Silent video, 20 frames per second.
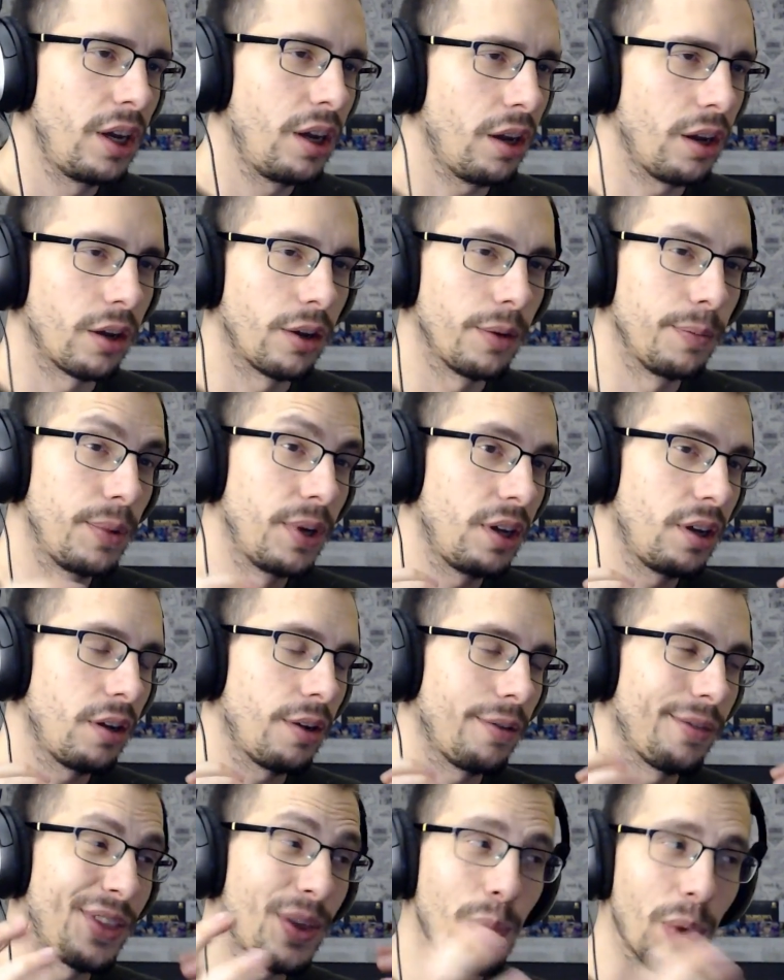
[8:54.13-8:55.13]
it could be
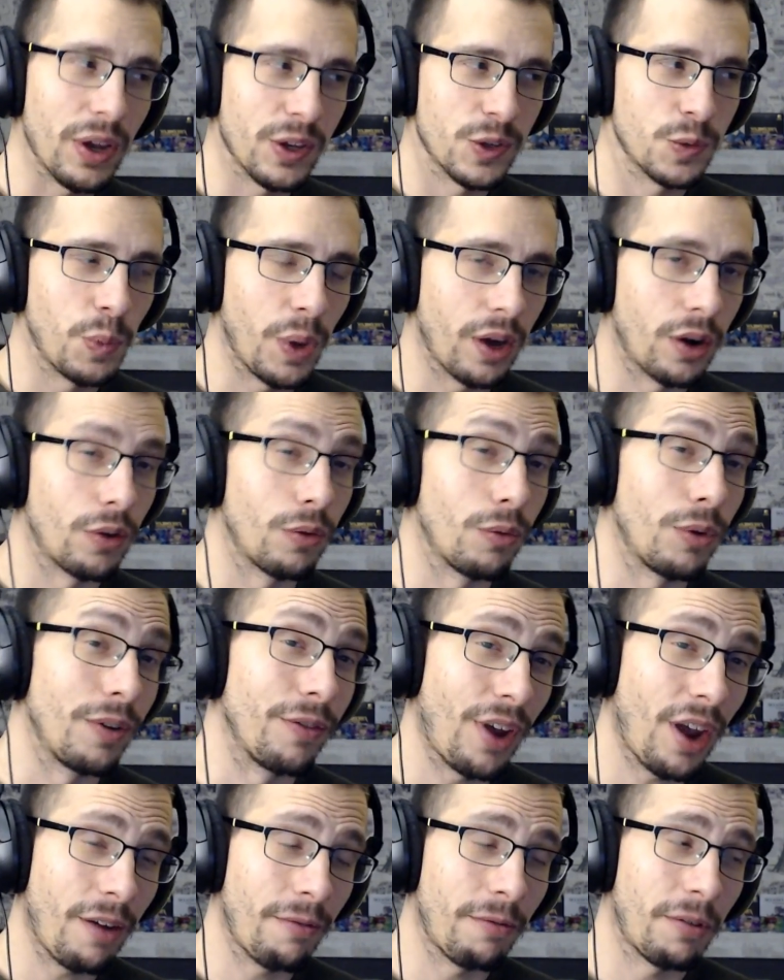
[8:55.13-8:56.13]
the best banner we've
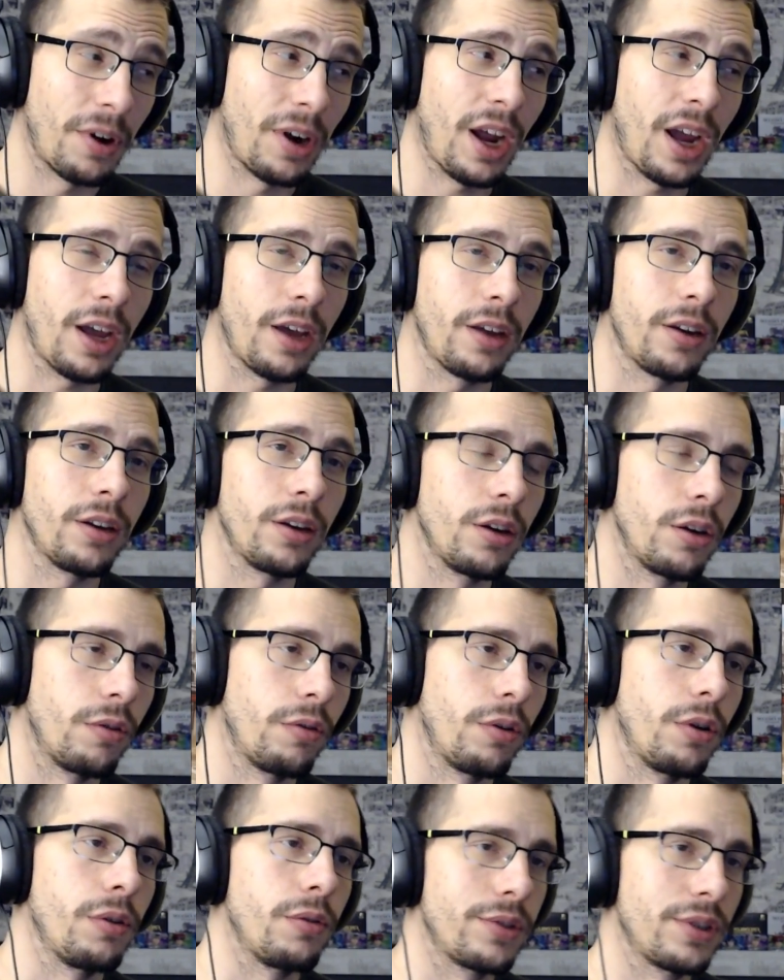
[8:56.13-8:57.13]
ever had in
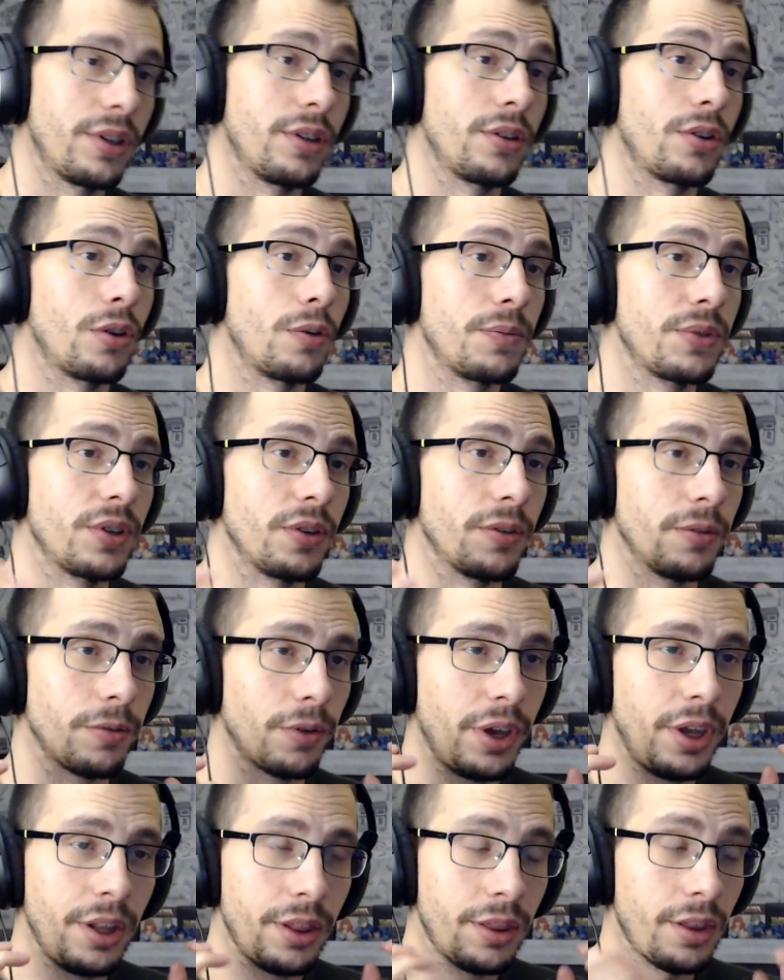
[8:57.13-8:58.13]
Heroes in terms of
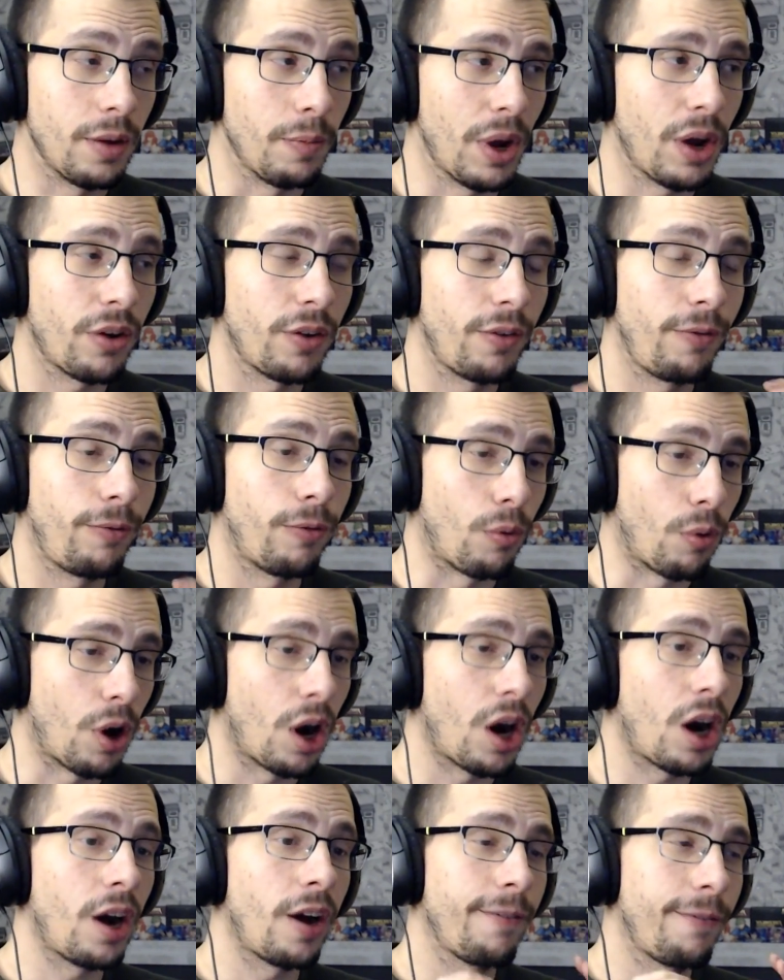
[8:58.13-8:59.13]
the amount of
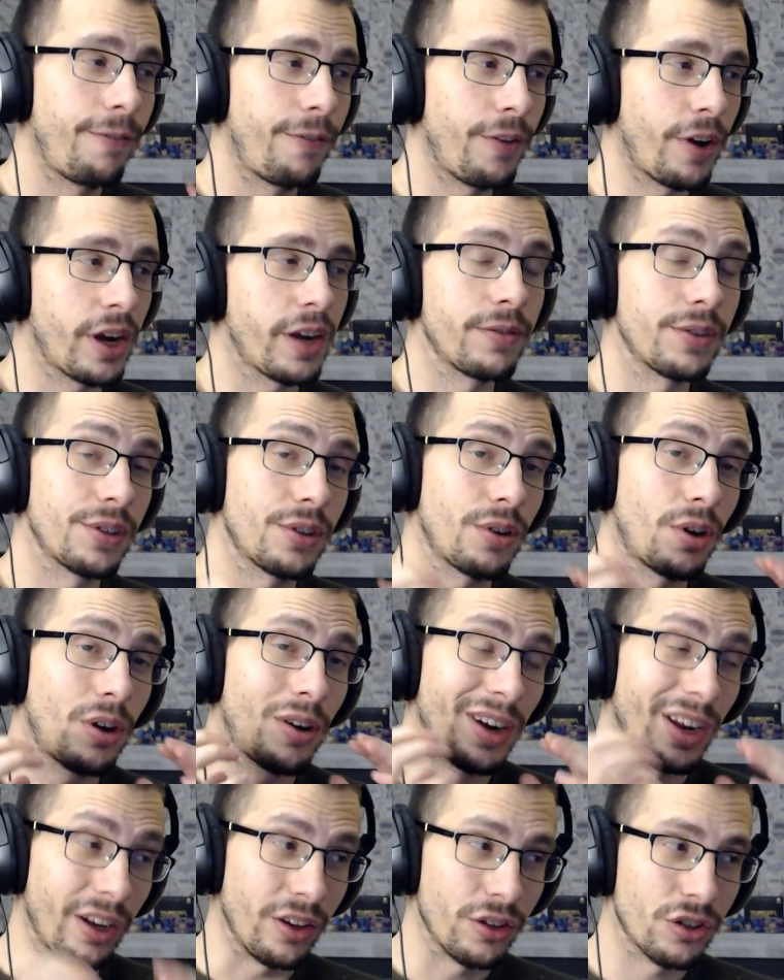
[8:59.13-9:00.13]
raw 5-star
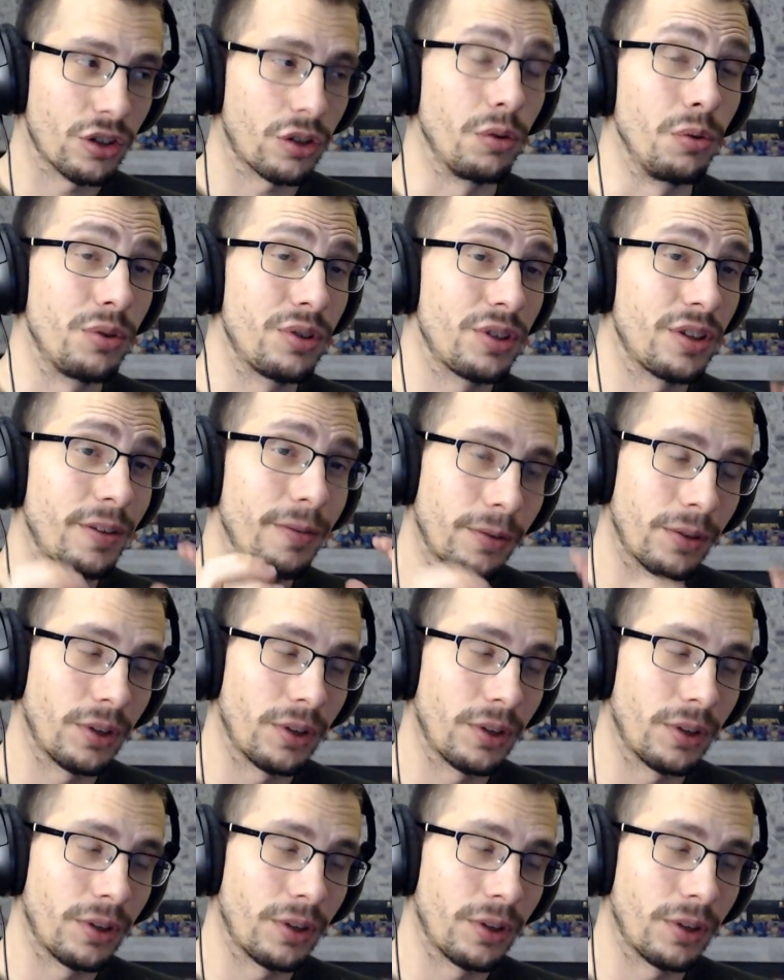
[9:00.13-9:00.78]
exclusive